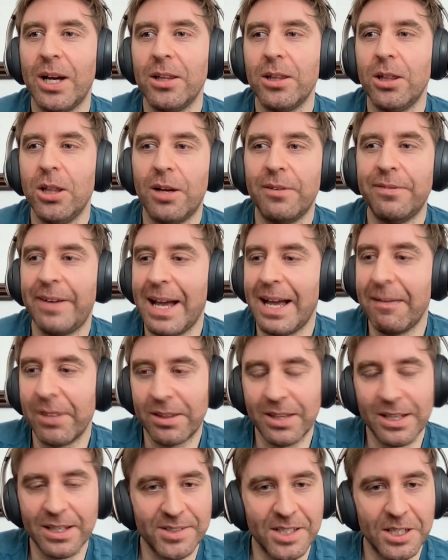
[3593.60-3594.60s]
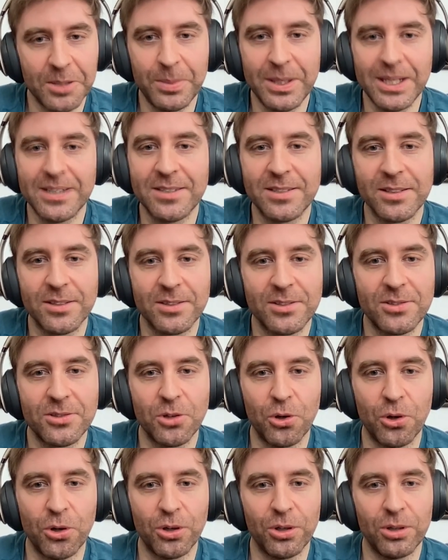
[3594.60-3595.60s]
I love having things like
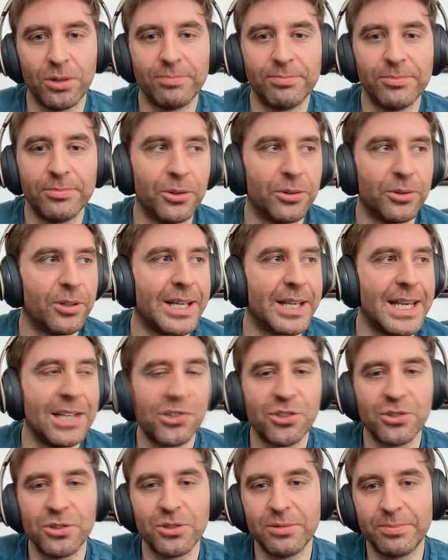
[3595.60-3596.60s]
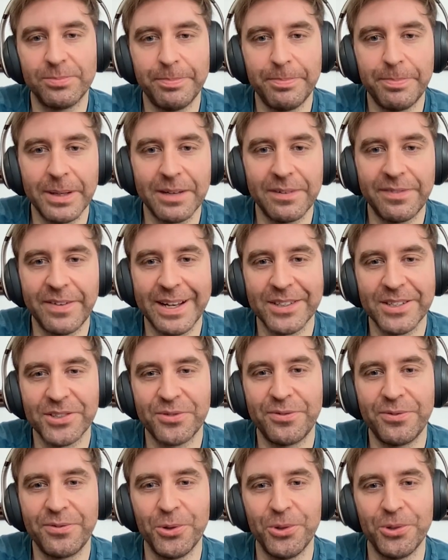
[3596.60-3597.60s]
pizzas or, you know, the occasional bit of
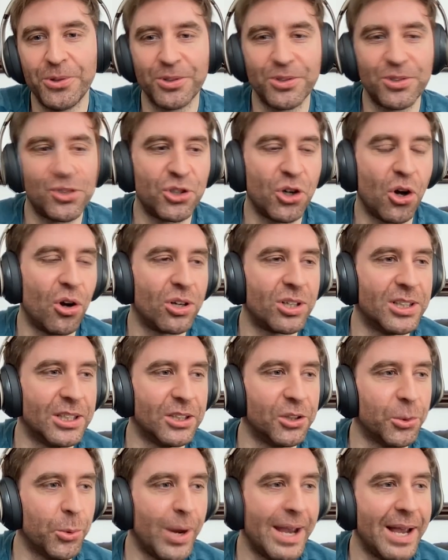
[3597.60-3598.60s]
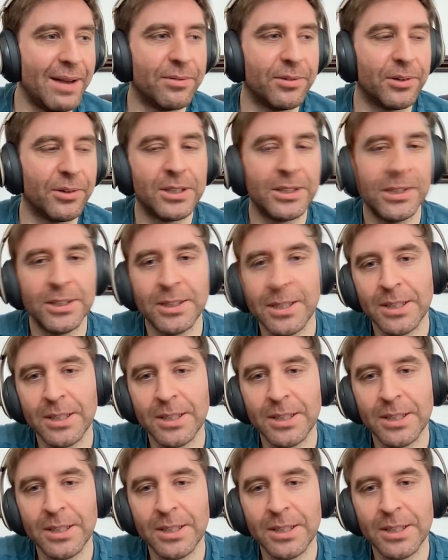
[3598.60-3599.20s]
fast food or chocolate or whatever.